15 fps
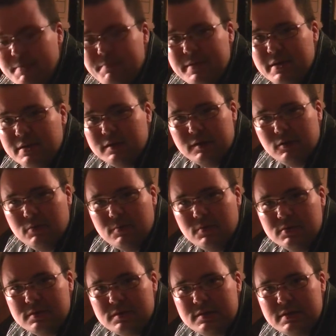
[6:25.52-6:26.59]
beer at
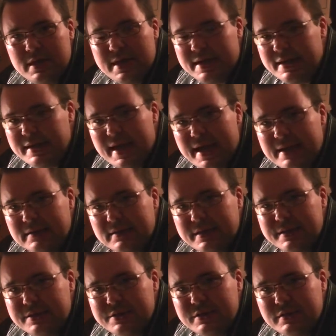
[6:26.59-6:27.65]
almost any gas
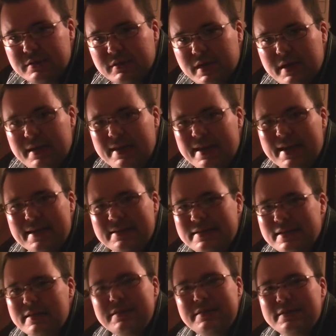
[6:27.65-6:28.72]
station. Any gas
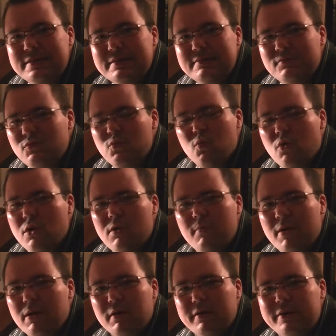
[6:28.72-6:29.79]
station,
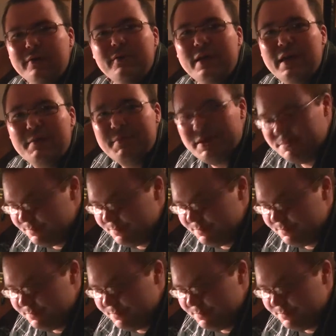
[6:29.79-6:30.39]
Walmart, you name it.